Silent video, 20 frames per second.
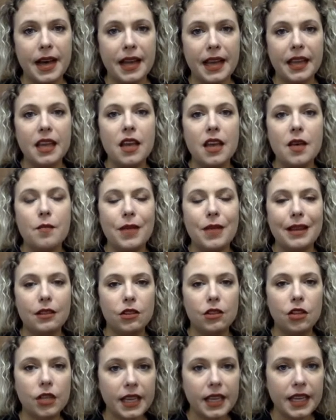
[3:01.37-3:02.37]
buy by
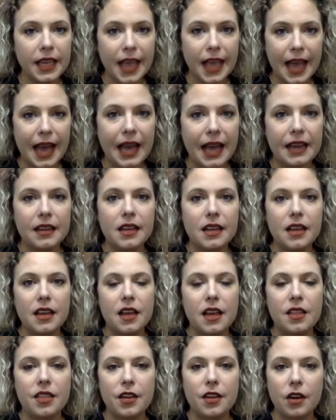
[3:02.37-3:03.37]
looking at
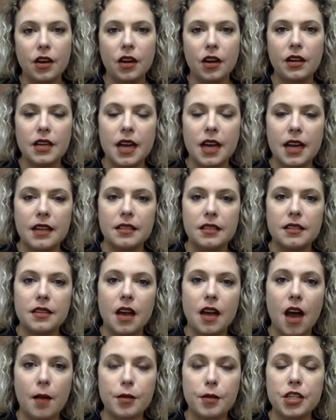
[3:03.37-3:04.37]
their
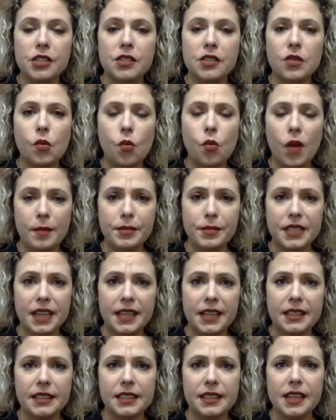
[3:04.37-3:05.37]
options
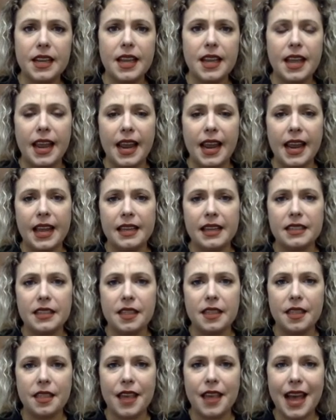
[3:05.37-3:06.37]
websites. And
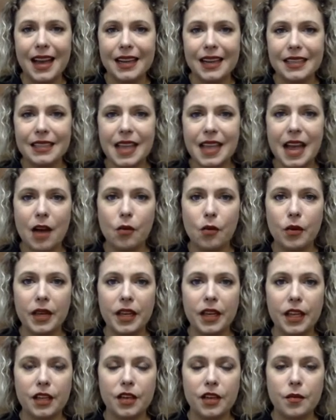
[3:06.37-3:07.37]
that is how
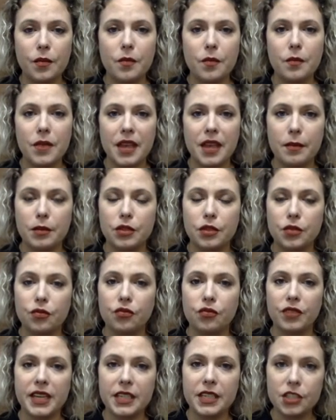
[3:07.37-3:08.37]
we can be able
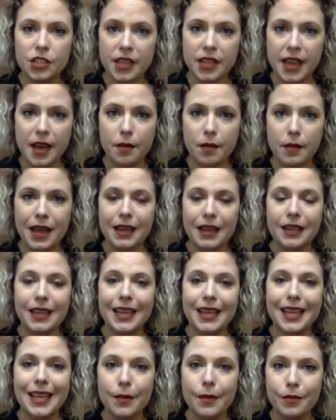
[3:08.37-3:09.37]
to reach them and
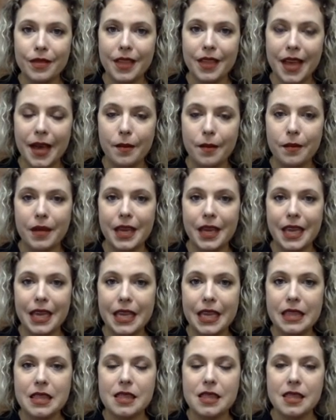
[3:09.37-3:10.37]
keep them
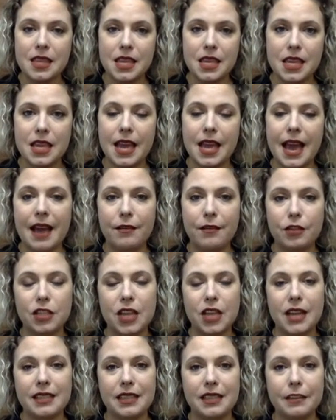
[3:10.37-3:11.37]
in the
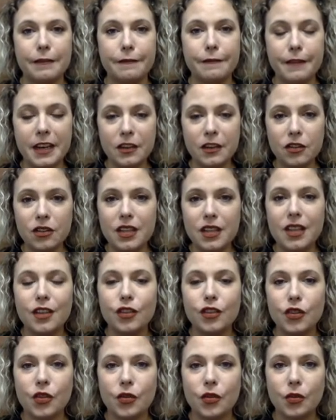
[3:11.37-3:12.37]
advertising funnel
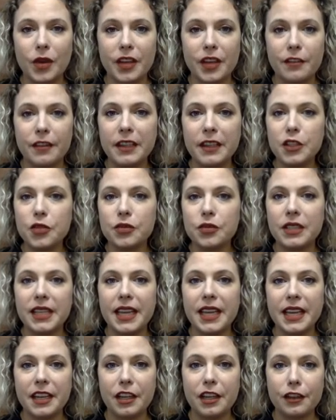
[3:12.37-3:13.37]
so that we eventually
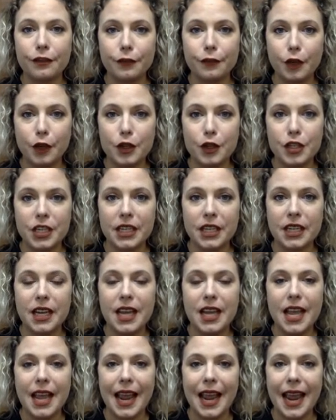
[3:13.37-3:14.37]
get a conversion
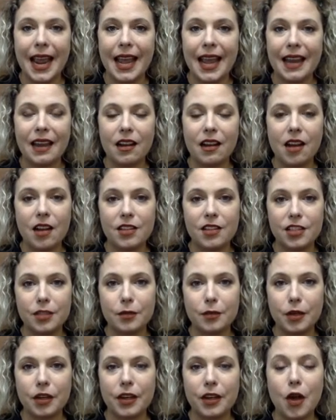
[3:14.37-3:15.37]
and a
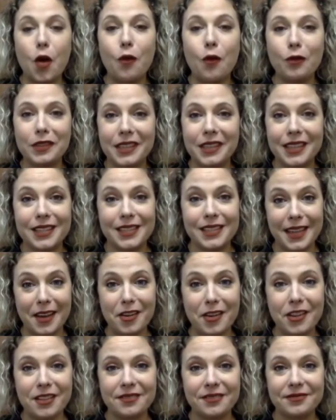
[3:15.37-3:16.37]
customer and hopefully a
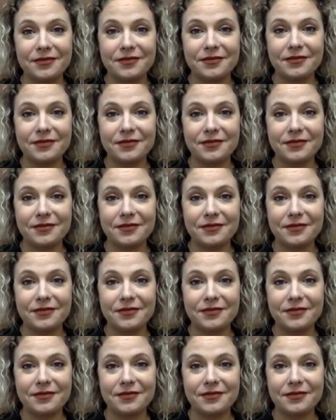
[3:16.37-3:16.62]
sale.